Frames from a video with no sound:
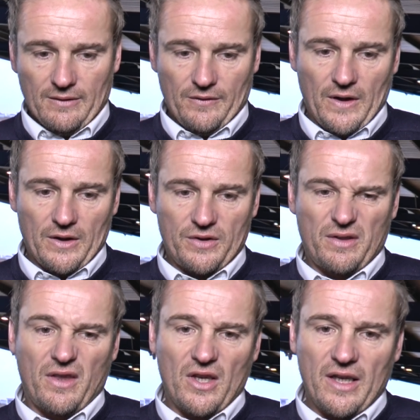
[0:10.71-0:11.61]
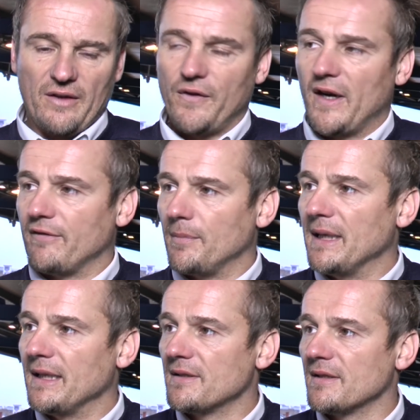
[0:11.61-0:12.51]
first 35
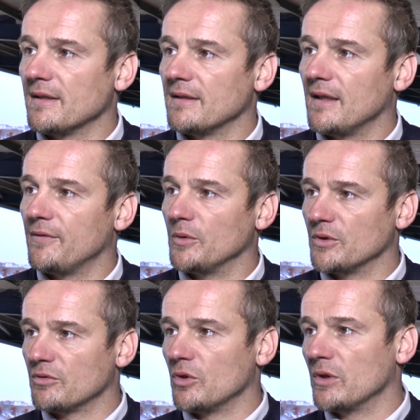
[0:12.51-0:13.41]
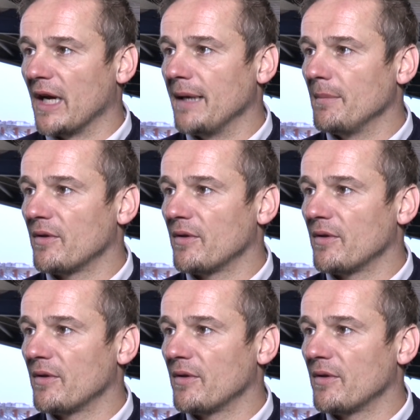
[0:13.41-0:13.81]
minutes, I thought it was a good game.